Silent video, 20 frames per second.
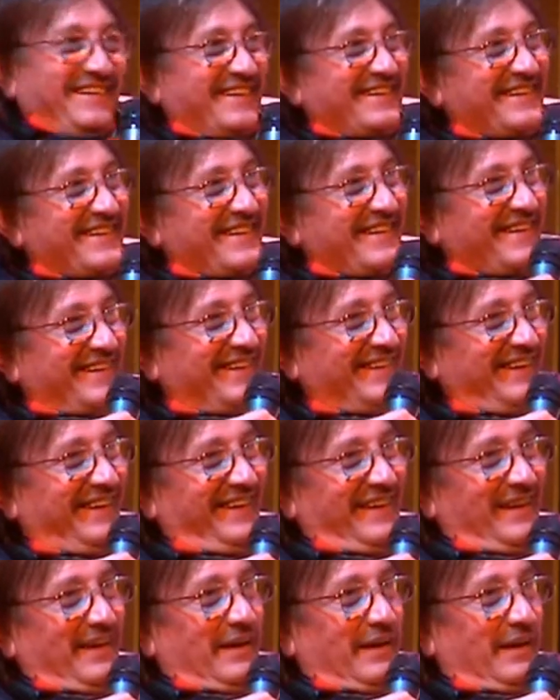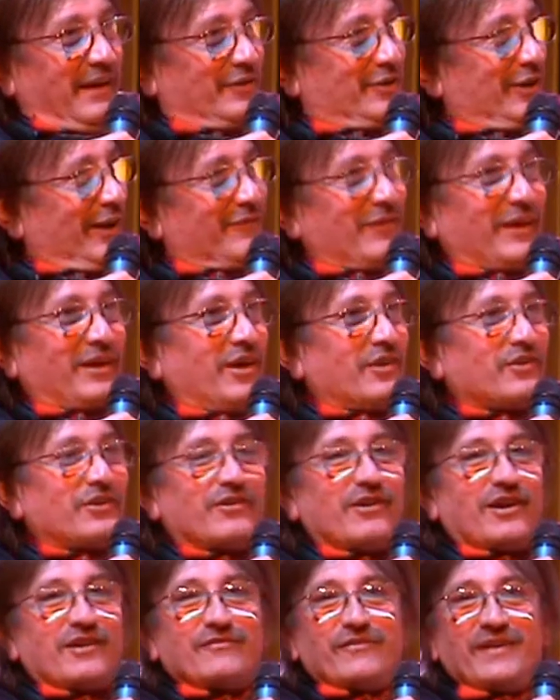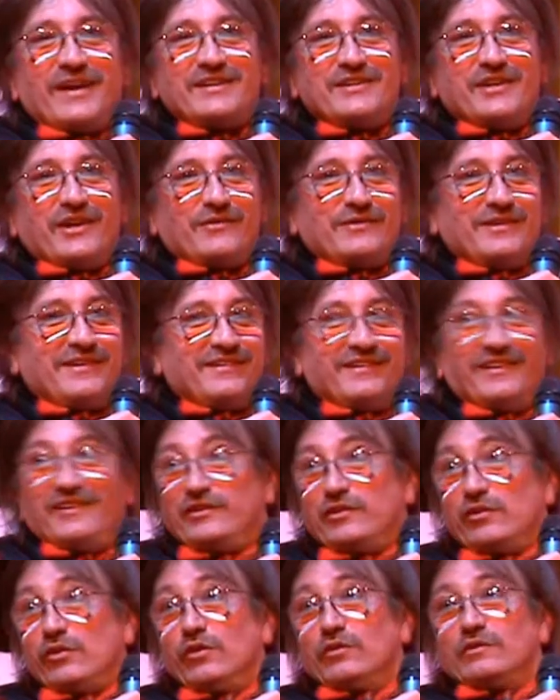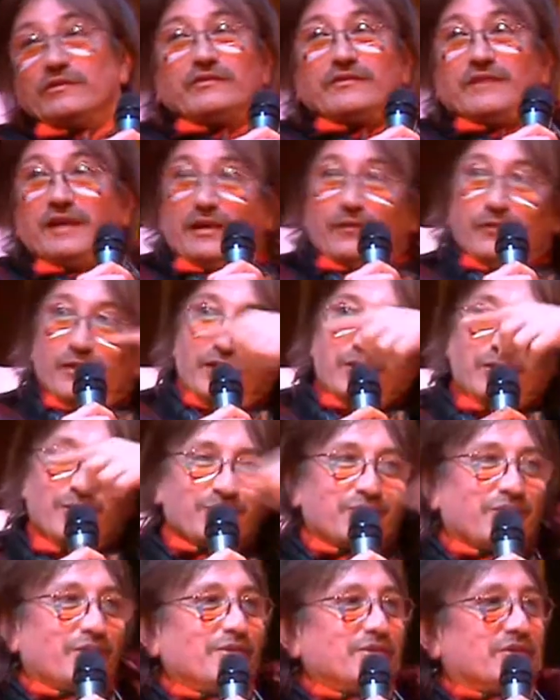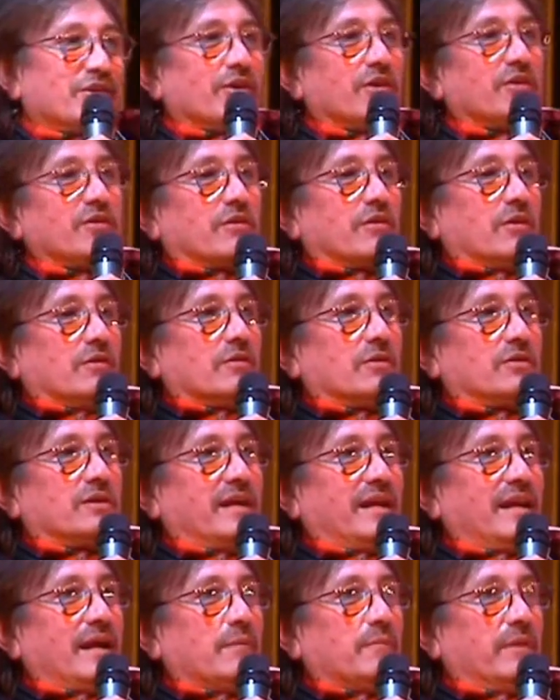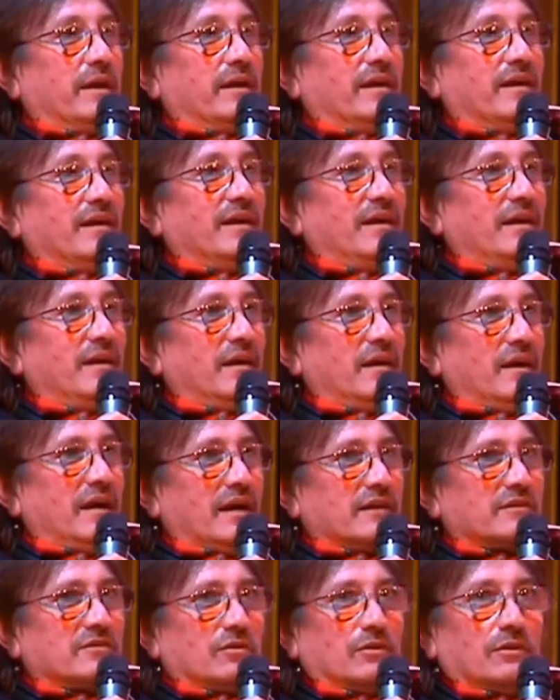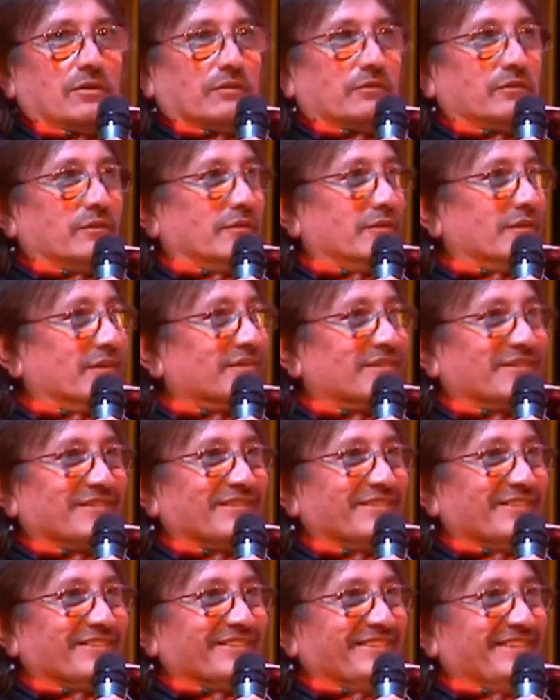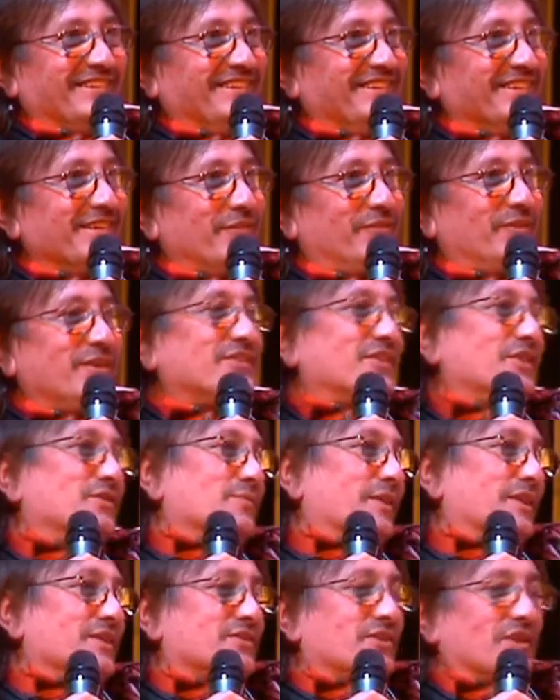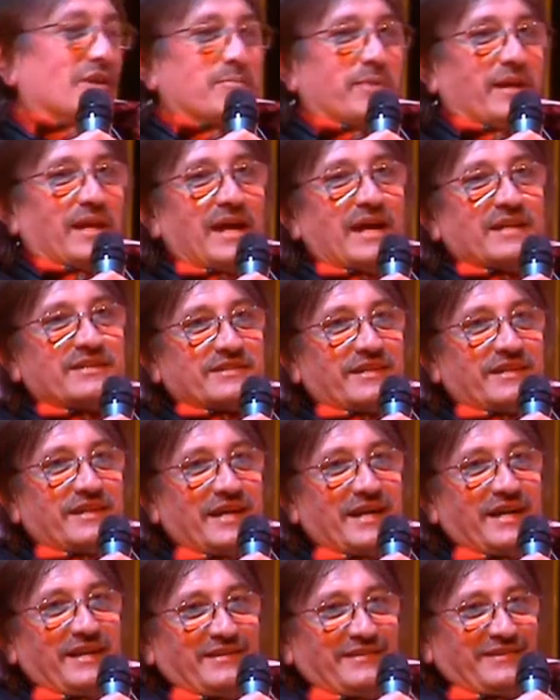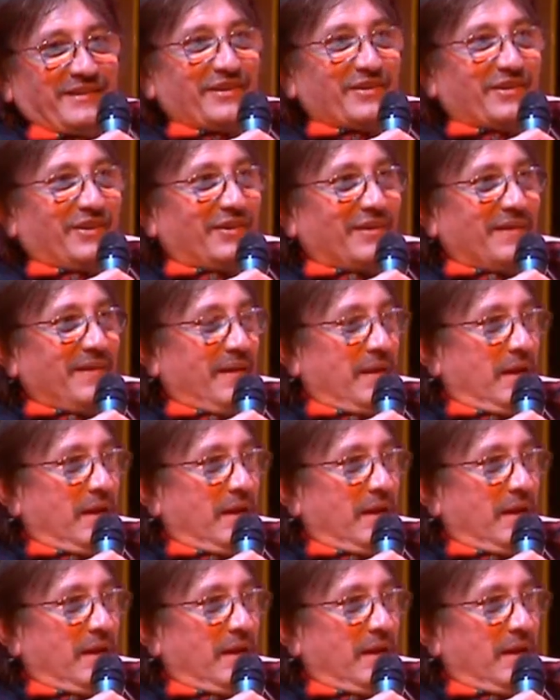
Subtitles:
And top I got the wrong menu. I come through the door, they're all looking at me. I thought, oh no, this is what it's going to be like tonight, you know.